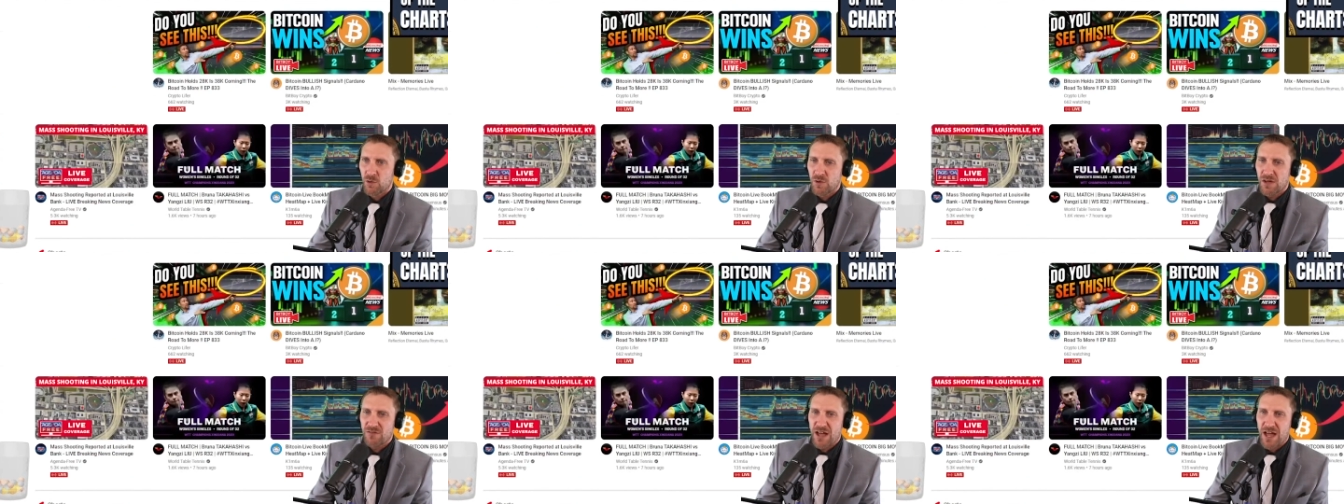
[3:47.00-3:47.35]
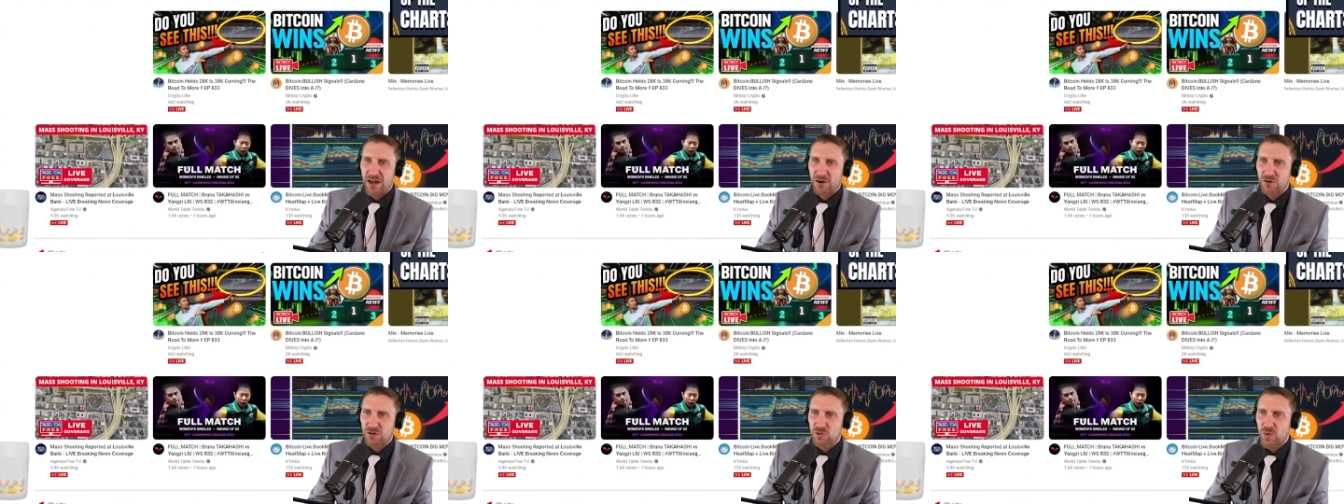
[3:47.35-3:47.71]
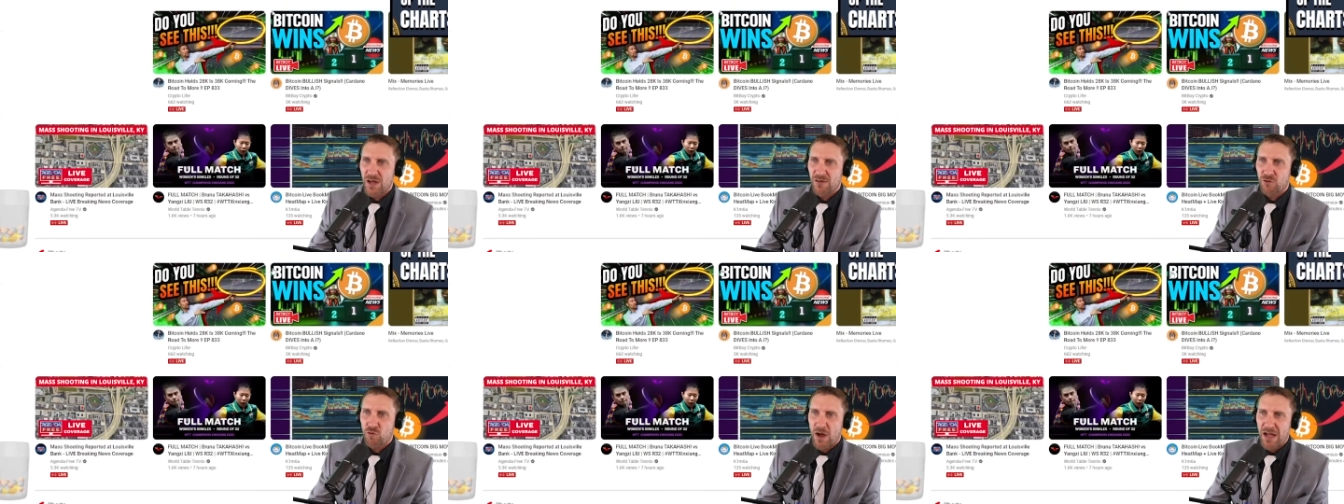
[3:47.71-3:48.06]
We have editors.
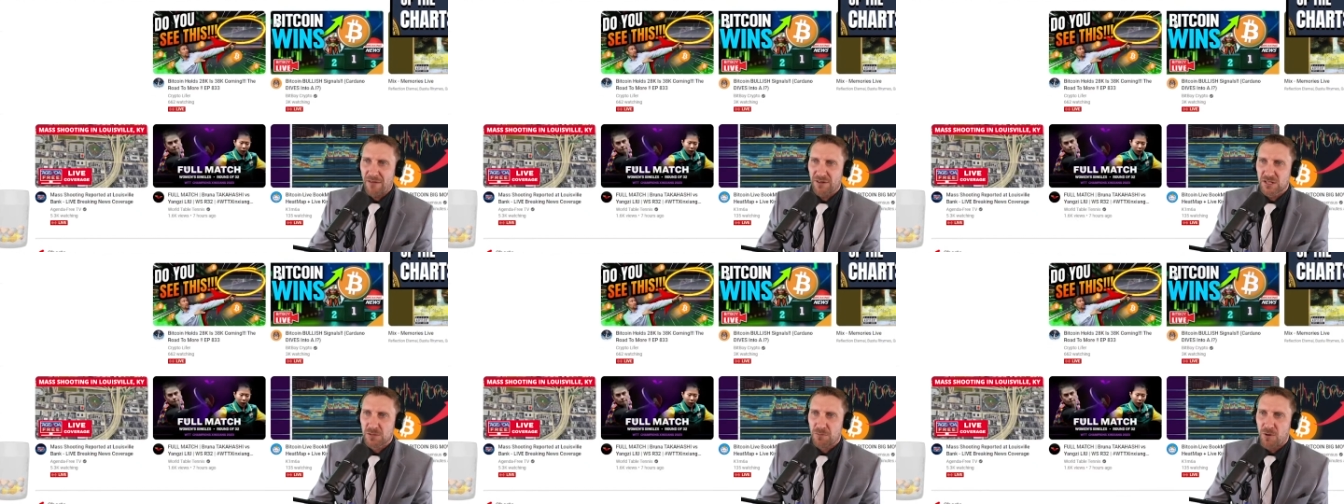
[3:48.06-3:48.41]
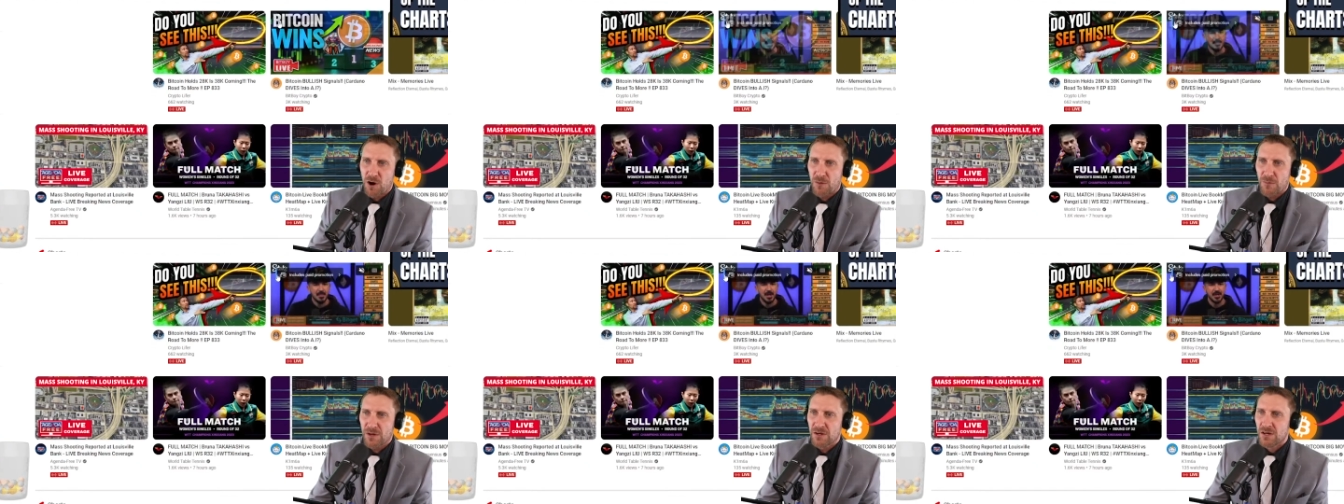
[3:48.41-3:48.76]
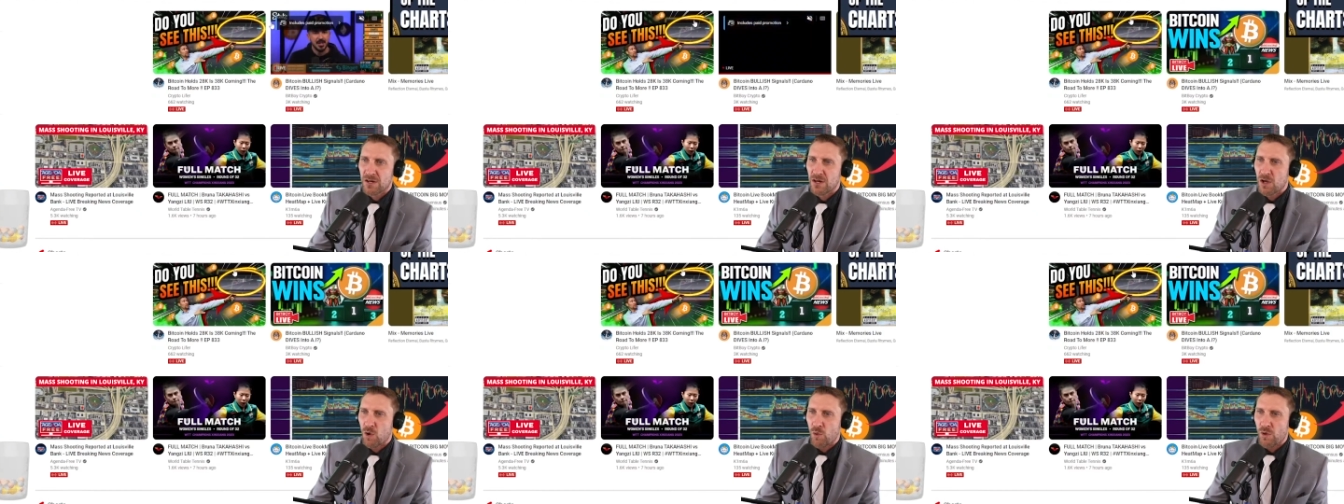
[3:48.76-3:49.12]
We have graphics department.
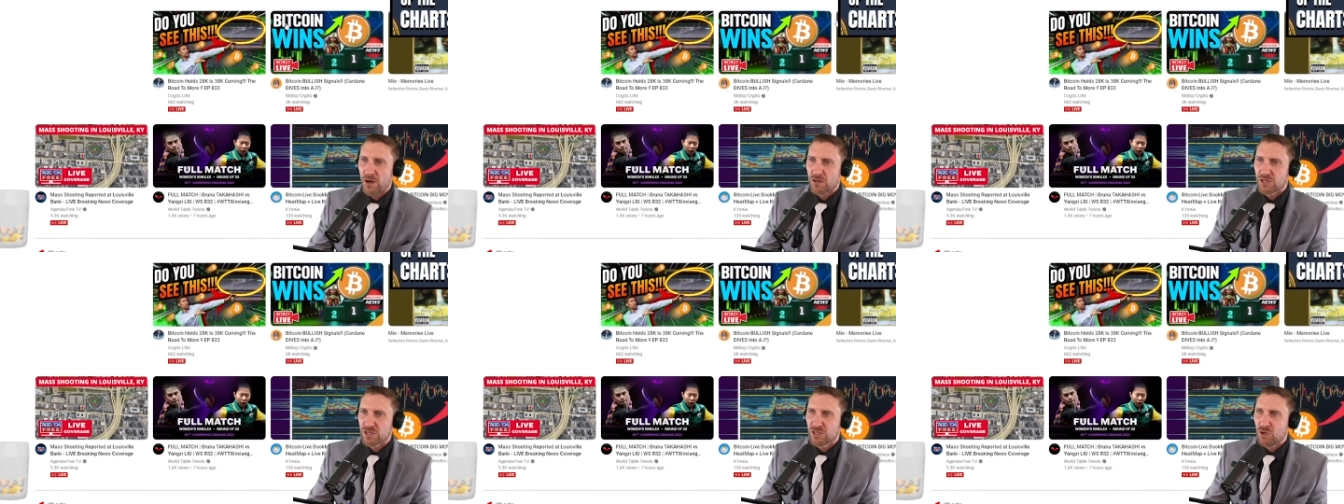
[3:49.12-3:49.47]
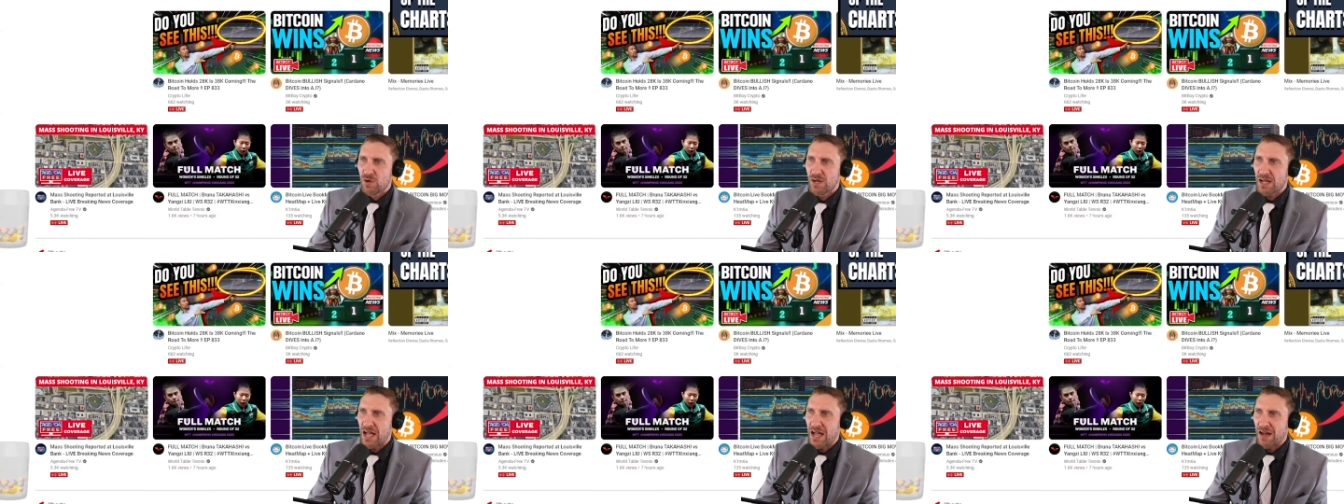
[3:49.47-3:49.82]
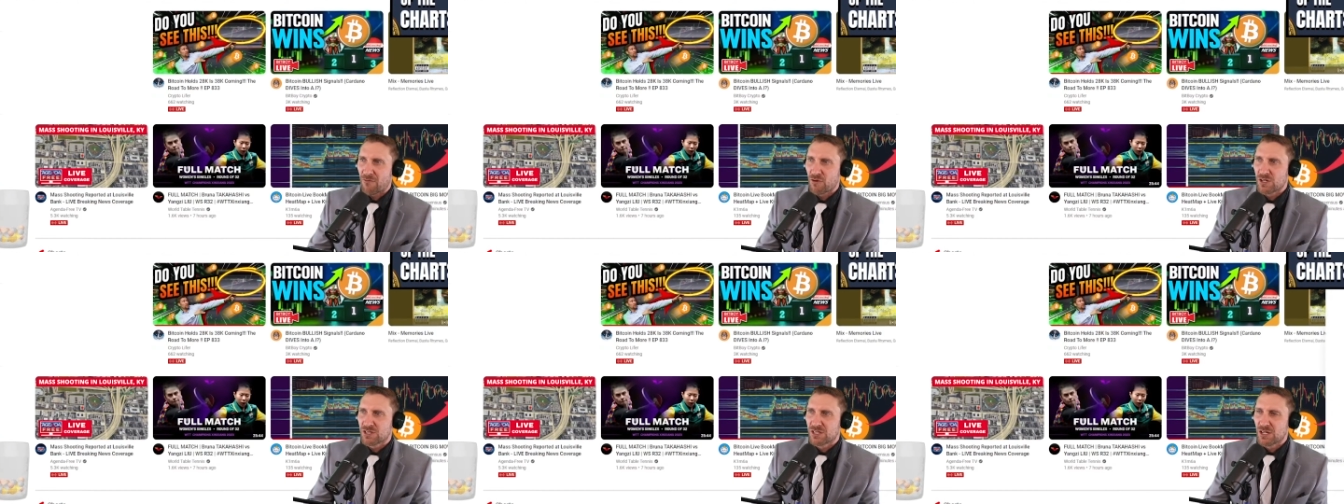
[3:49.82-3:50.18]
We are just doing
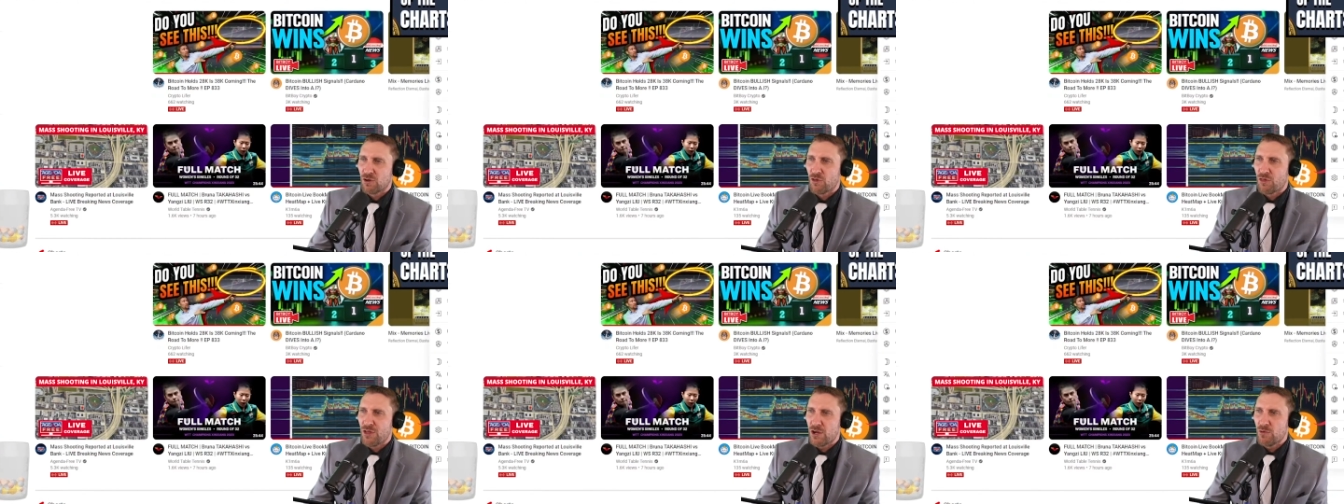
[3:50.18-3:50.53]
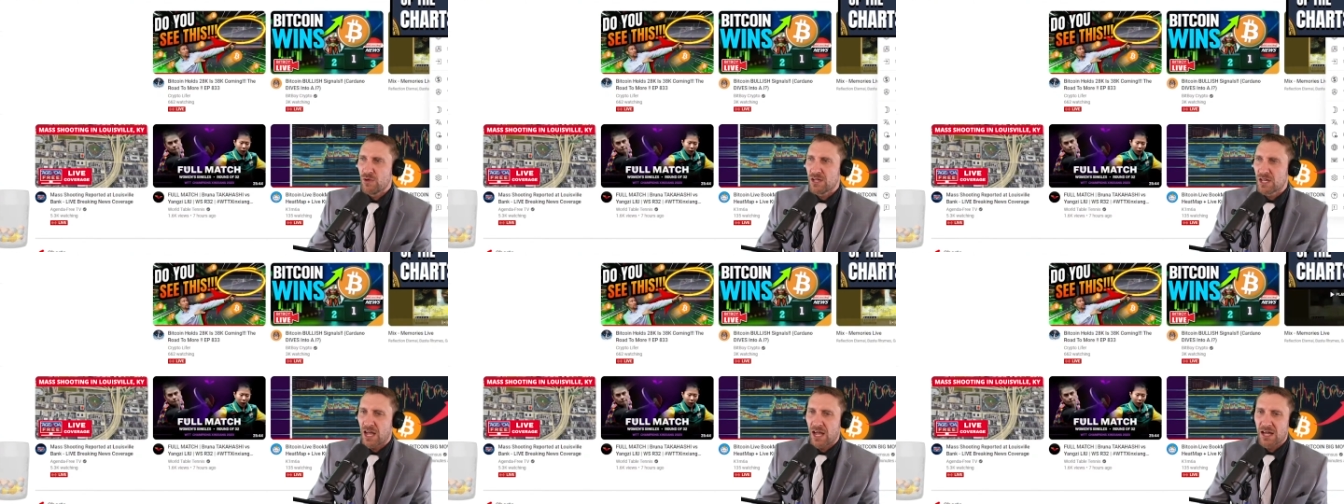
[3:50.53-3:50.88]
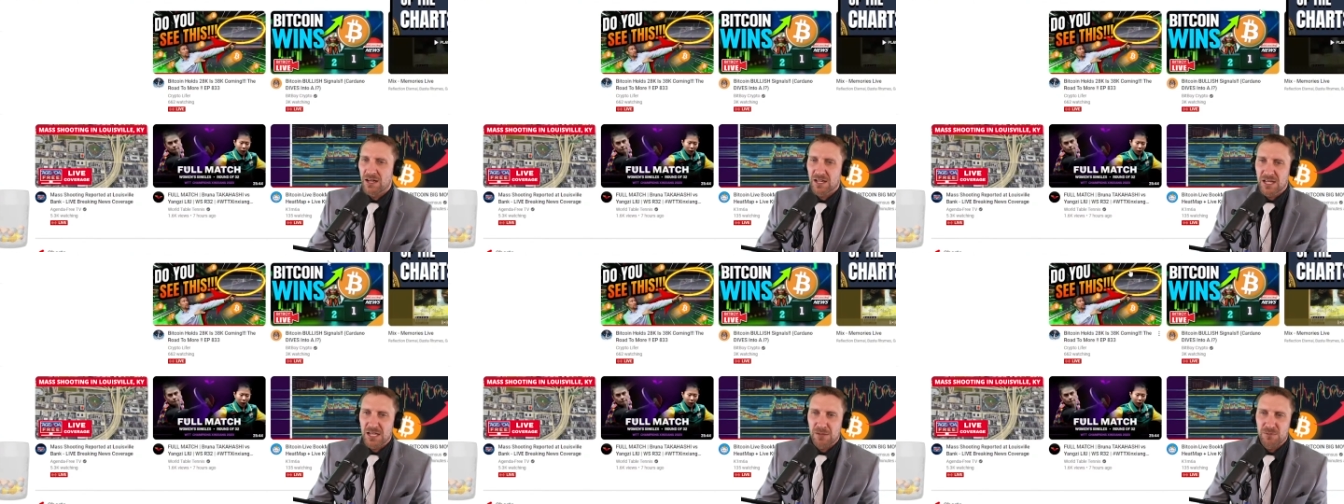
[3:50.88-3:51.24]
every single thing we can
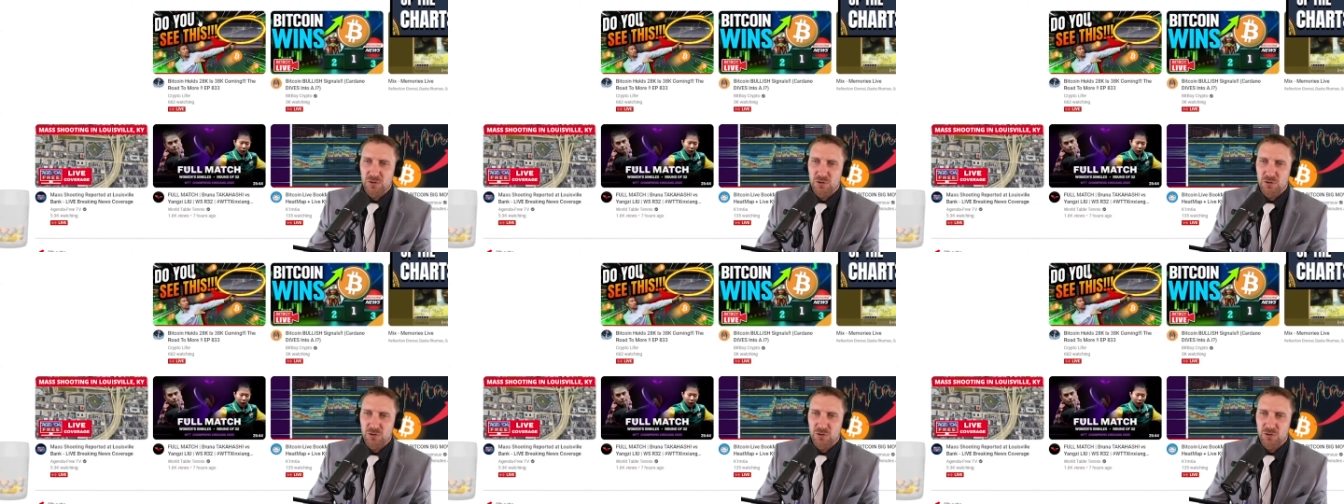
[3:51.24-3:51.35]
to keep